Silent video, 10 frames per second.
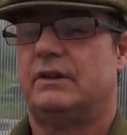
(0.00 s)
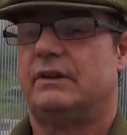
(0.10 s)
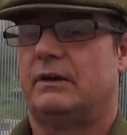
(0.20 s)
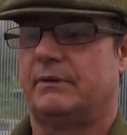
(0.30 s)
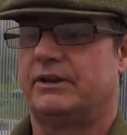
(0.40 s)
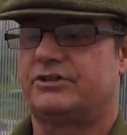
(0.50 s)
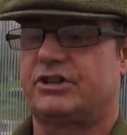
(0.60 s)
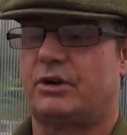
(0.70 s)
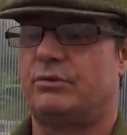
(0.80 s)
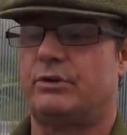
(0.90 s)
I'm going to
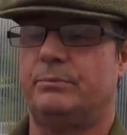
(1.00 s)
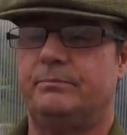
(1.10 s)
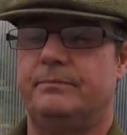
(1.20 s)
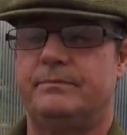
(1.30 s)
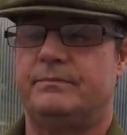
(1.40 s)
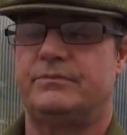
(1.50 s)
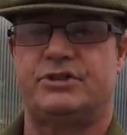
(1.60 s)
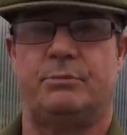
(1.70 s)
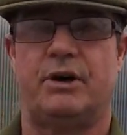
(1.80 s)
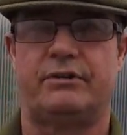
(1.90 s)
sow them
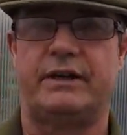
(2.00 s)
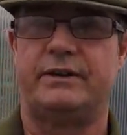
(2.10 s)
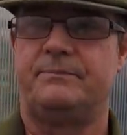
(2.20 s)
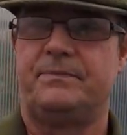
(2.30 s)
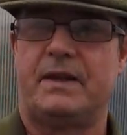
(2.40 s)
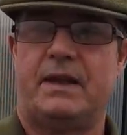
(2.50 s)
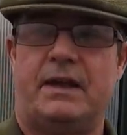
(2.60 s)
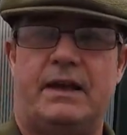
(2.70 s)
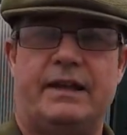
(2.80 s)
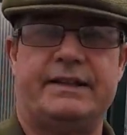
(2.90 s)
tomorrow,
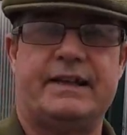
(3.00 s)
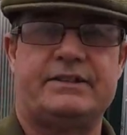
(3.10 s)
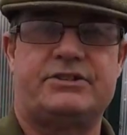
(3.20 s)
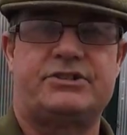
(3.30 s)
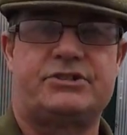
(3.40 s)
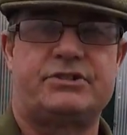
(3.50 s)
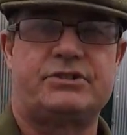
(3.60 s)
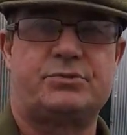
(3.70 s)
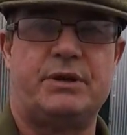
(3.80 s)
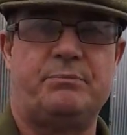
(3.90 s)
and that's
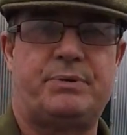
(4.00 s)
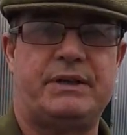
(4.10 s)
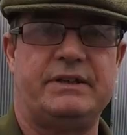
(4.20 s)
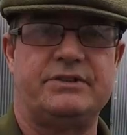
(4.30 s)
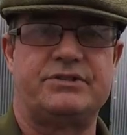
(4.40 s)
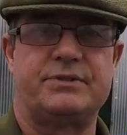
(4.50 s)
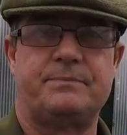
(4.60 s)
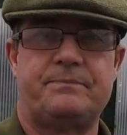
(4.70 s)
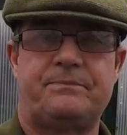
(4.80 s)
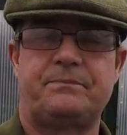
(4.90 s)
sweet peas.
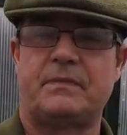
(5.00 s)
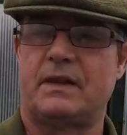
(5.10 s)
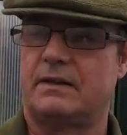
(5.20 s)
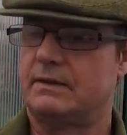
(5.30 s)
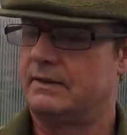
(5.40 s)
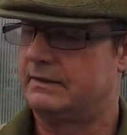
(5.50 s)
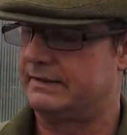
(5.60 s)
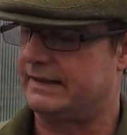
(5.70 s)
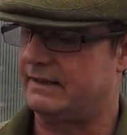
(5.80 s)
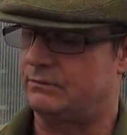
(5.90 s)

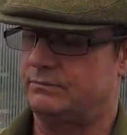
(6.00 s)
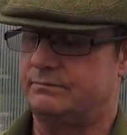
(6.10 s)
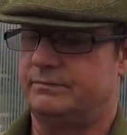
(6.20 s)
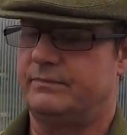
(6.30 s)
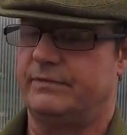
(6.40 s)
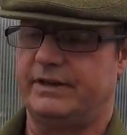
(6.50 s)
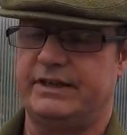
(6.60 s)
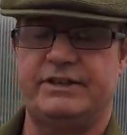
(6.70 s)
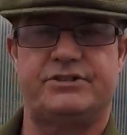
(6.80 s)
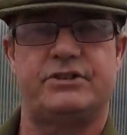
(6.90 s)
Now
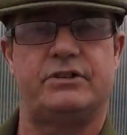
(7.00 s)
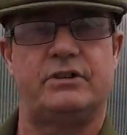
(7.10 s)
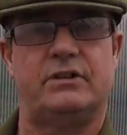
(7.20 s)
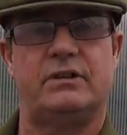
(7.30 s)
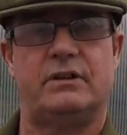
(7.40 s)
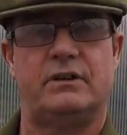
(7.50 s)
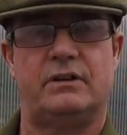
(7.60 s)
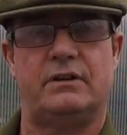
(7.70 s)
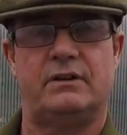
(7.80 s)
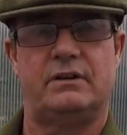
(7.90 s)
these
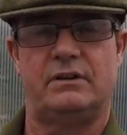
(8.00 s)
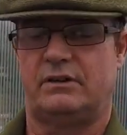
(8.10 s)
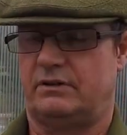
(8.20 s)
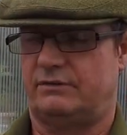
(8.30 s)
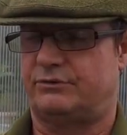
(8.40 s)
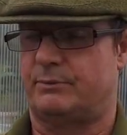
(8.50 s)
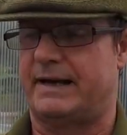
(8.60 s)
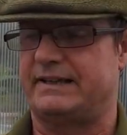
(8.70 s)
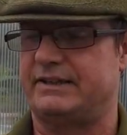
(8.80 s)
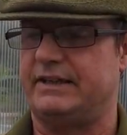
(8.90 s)
are from
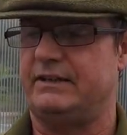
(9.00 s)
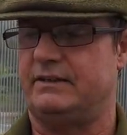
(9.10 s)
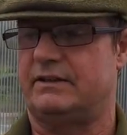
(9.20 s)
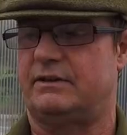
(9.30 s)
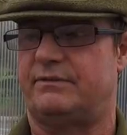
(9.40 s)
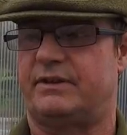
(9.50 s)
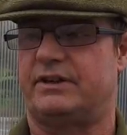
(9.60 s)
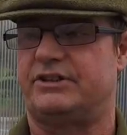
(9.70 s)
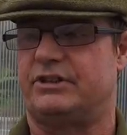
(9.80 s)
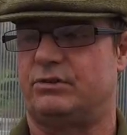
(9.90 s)
Andy. They're a
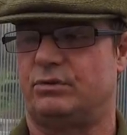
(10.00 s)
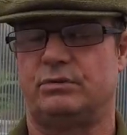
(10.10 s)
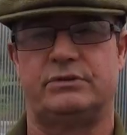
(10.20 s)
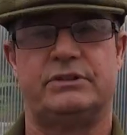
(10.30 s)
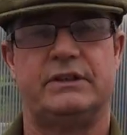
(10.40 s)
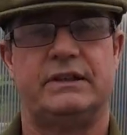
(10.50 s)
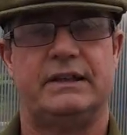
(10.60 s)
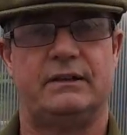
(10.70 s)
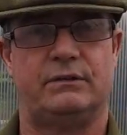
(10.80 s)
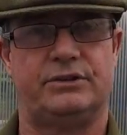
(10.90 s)
variety called
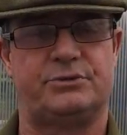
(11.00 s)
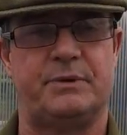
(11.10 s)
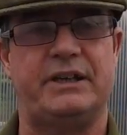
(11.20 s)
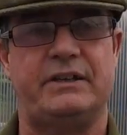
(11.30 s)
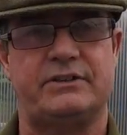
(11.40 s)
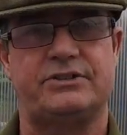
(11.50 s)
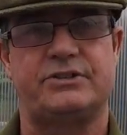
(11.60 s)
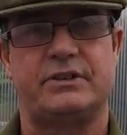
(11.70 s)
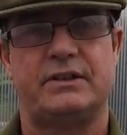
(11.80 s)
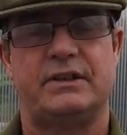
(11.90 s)
Hilda's
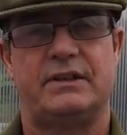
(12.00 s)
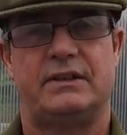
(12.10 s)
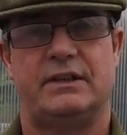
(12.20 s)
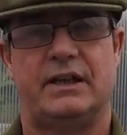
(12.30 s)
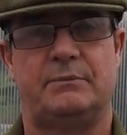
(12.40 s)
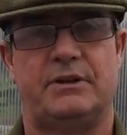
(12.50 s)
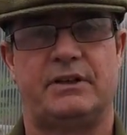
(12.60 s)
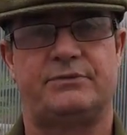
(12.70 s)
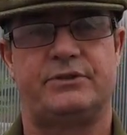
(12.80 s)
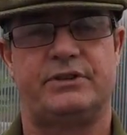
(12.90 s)
Mix, named
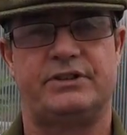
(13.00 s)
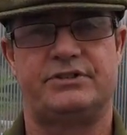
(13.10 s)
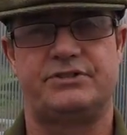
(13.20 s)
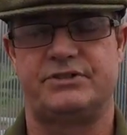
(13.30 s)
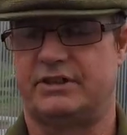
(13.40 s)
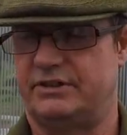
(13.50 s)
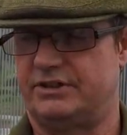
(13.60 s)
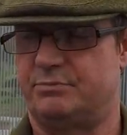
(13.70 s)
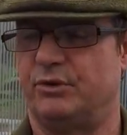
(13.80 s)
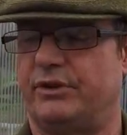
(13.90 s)
after
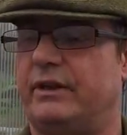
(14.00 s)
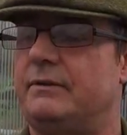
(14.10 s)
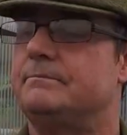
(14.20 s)
his mother.